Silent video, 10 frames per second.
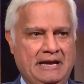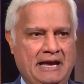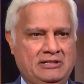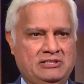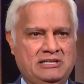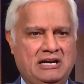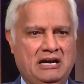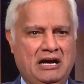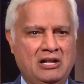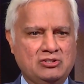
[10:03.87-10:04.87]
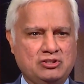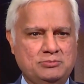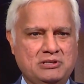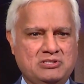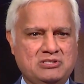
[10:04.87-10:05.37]
and the
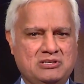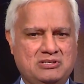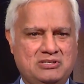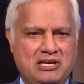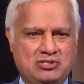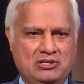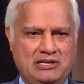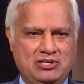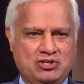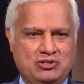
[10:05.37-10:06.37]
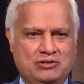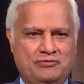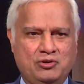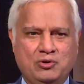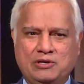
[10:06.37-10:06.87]
ultimate desolation of
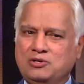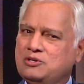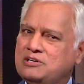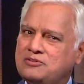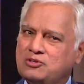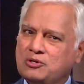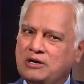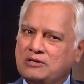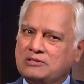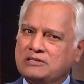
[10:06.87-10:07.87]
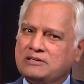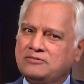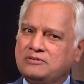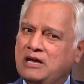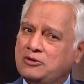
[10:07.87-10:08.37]
knowing you didn't even know how to
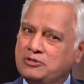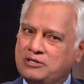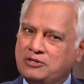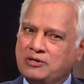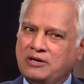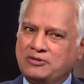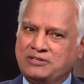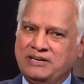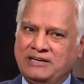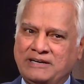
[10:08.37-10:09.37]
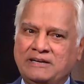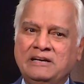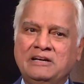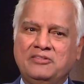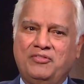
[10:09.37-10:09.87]
live, now you didn't know how to die.
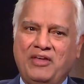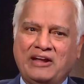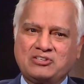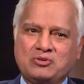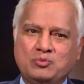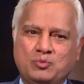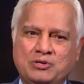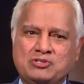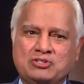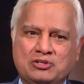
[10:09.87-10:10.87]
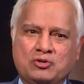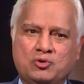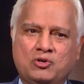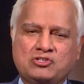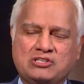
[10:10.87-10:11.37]
That was the
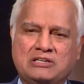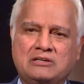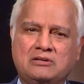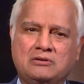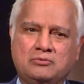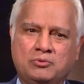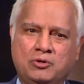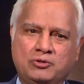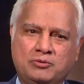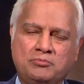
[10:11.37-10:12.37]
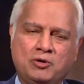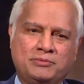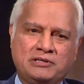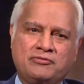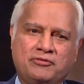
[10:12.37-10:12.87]
crossing road
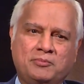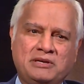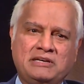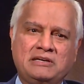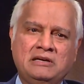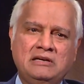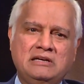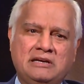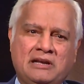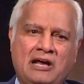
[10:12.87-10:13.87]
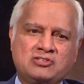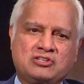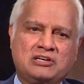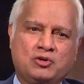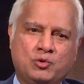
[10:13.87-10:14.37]
moment for me in
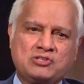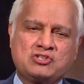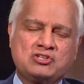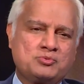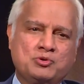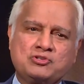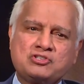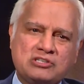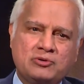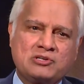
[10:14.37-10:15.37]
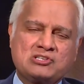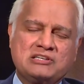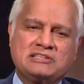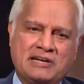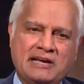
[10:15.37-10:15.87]
asking questions more
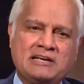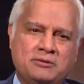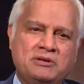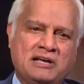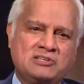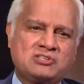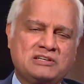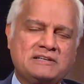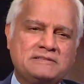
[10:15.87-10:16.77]
seriously than I had been asking.